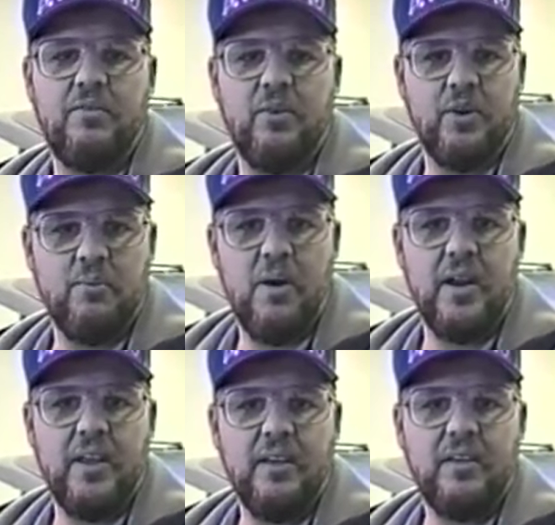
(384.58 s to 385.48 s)
for your
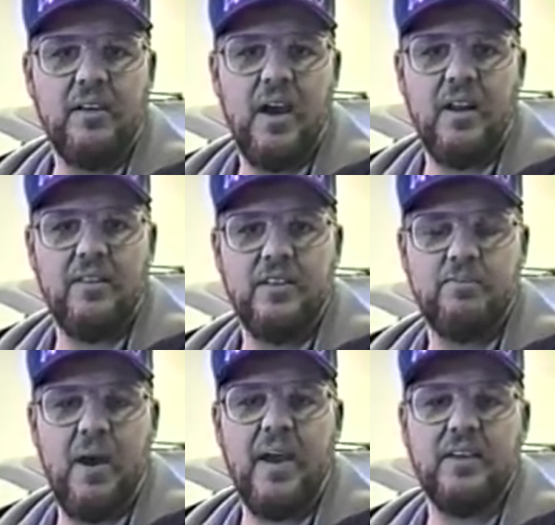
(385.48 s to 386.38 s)
money out of these
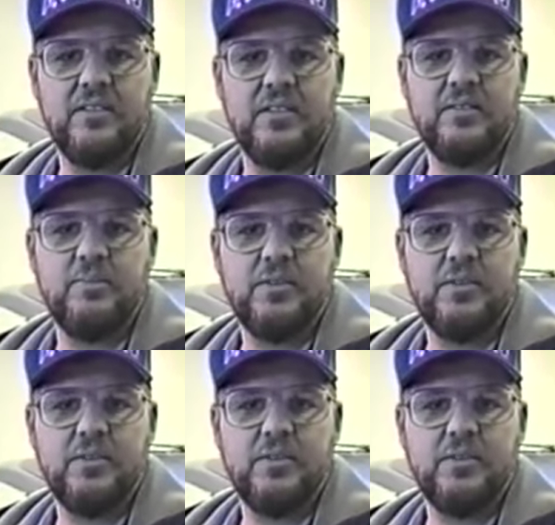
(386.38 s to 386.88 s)
bagging systems.